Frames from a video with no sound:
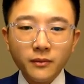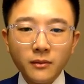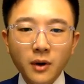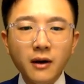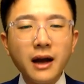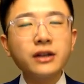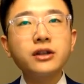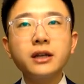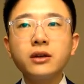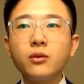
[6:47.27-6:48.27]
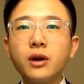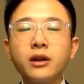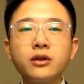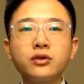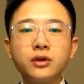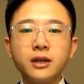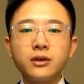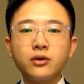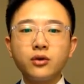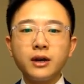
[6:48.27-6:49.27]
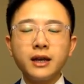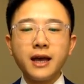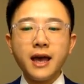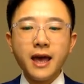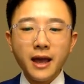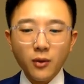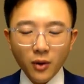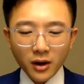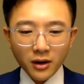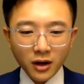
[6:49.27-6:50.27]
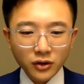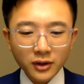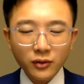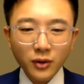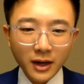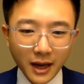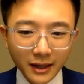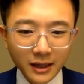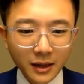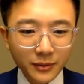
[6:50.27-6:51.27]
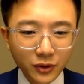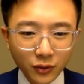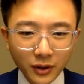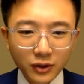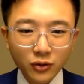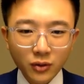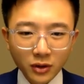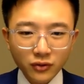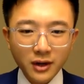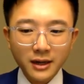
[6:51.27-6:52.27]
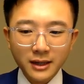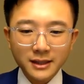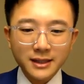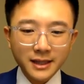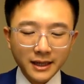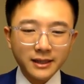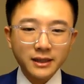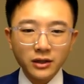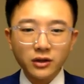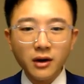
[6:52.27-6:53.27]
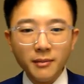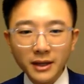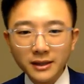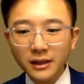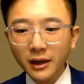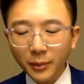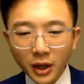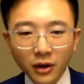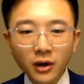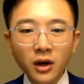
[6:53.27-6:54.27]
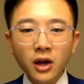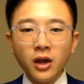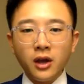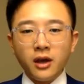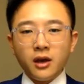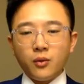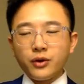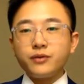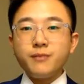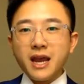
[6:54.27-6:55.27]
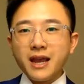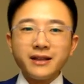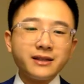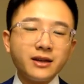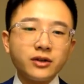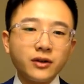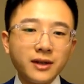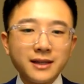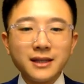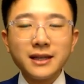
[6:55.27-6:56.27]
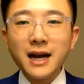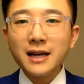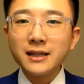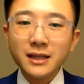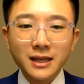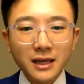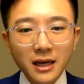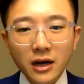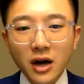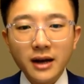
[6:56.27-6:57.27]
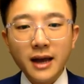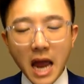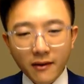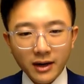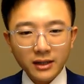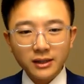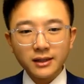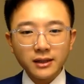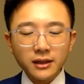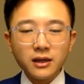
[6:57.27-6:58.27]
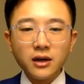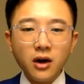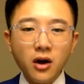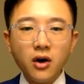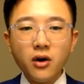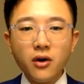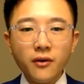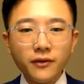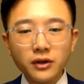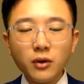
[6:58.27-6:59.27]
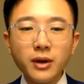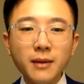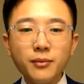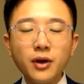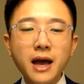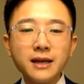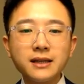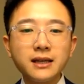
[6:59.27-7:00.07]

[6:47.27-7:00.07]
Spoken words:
well, actually 128 times 2 is 286. So I messed it up here, which means so this is the ASCII character of. So we can put ASCII